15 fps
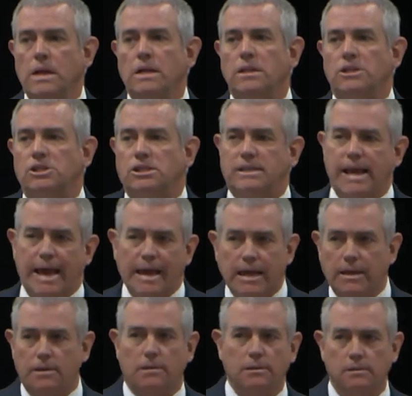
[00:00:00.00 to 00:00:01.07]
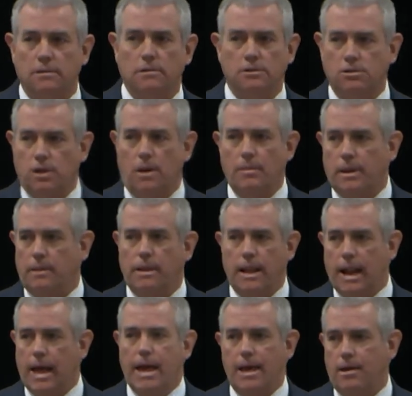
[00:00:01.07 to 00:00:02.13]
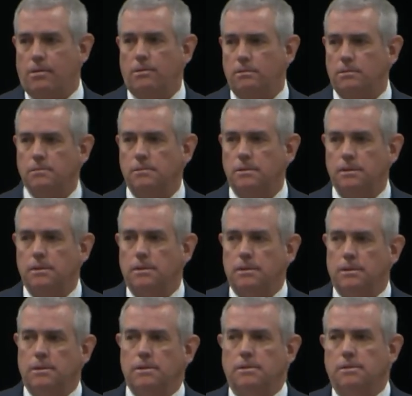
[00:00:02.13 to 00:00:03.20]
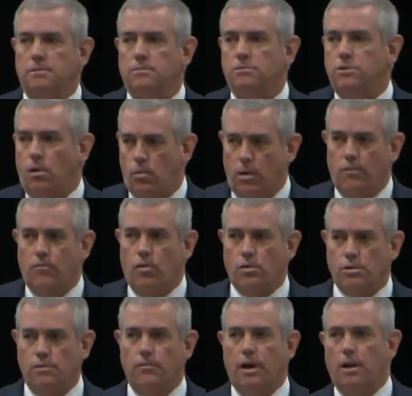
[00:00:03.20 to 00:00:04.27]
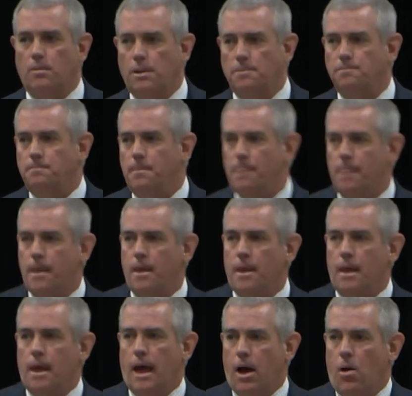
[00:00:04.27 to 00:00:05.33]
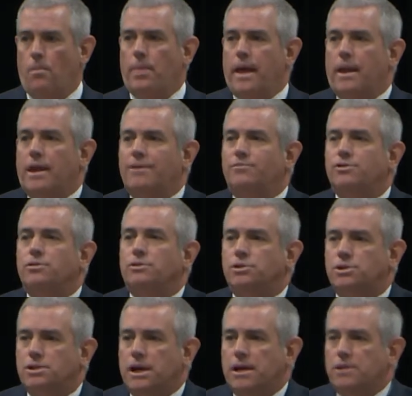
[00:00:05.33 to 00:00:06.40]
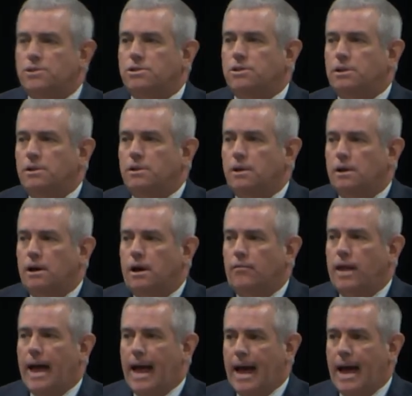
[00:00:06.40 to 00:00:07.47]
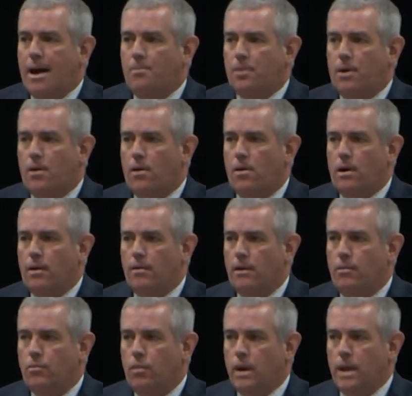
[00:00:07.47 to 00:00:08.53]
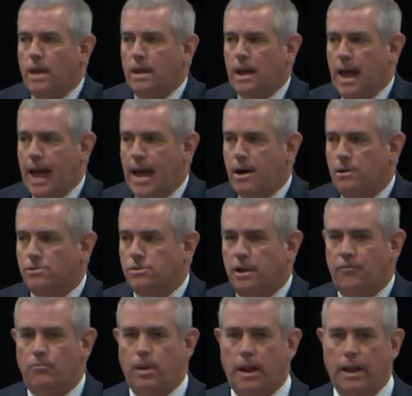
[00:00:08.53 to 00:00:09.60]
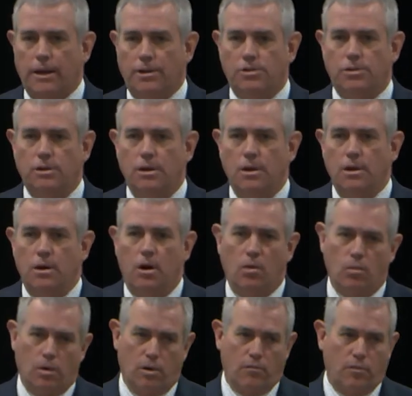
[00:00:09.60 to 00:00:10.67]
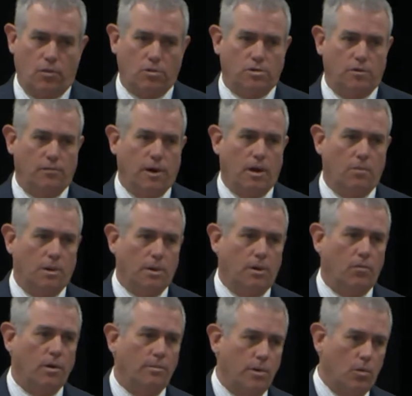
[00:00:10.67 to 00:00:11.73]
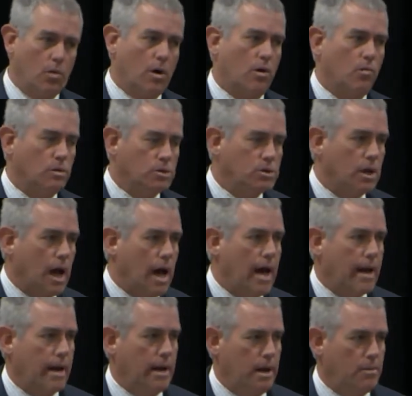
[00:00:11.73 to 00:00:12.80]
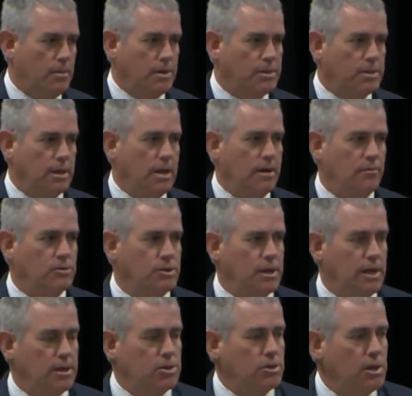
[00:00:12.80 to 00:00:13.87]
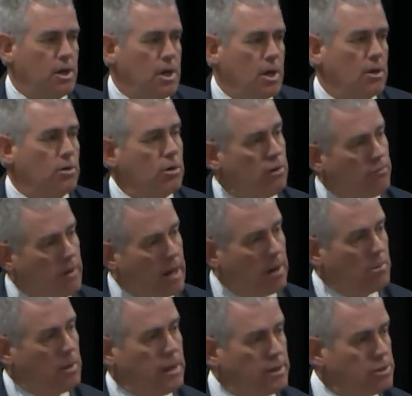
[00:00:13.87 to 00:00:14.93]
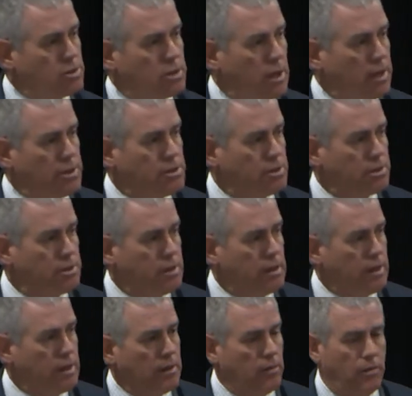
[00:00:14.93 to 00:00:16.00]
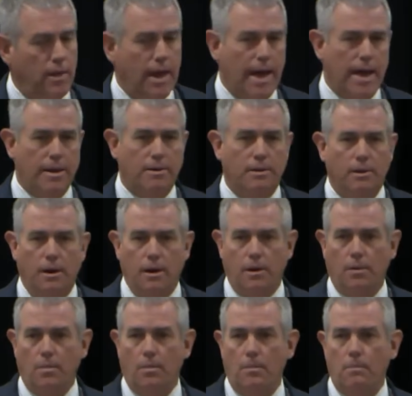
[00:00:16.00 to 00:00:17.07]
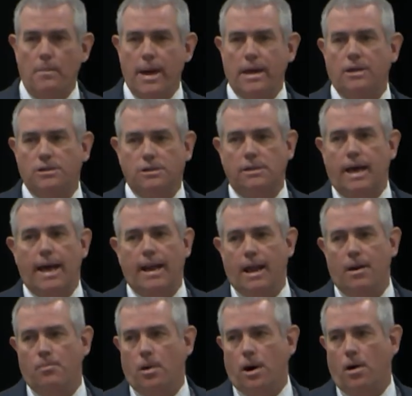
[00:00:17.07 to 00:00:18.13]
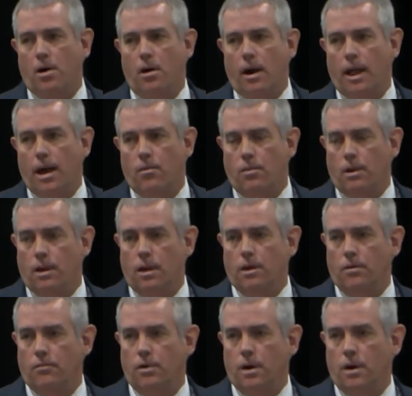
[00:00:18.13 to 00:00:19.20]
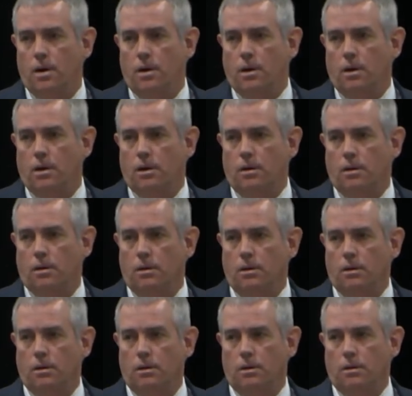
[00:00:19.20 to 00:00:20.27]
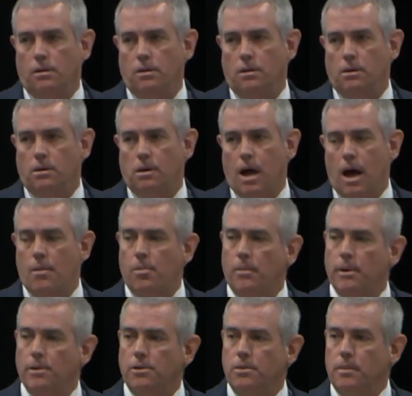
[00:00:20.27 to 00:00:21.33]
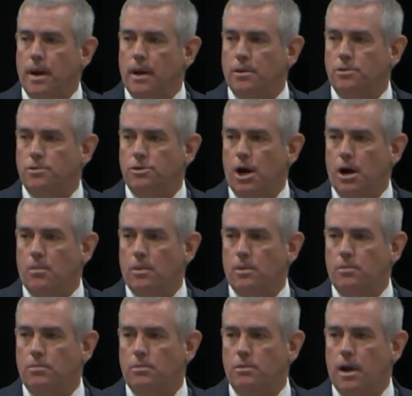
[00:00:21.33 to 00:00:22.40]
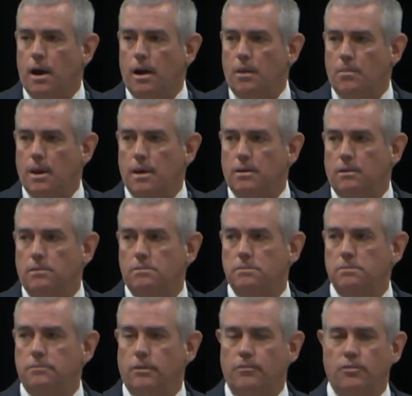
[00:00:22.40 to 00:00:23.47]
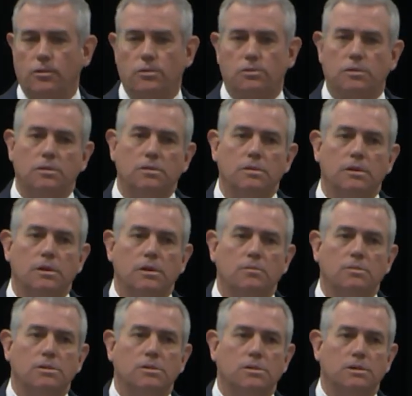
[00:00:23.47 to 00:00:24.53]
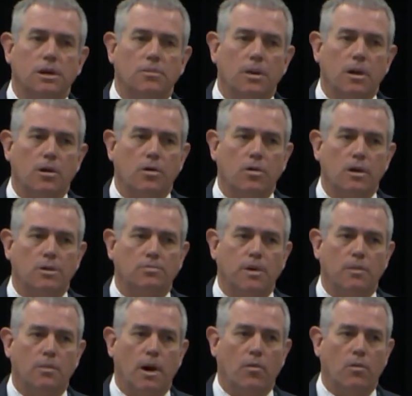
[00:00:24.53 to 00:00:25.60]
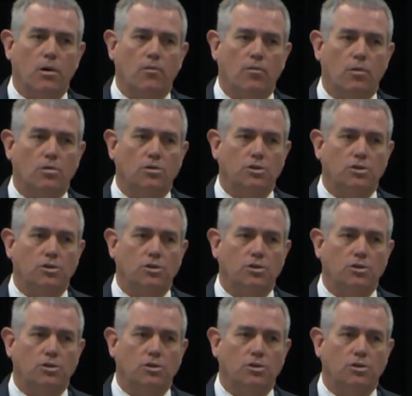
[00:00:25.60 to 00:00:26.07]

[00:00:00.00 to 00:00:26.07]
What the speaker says: The second summit that I held was on workforce development. I hope that gives you a sense of the high priority that we in the House have placed on workforce development. And we've been working with Scott and MEC ever since to develop legislation that makes that a priority. I want to give a compliment to my chairman, Donnie Bell from Fulton, Mississippi, who has been my workforce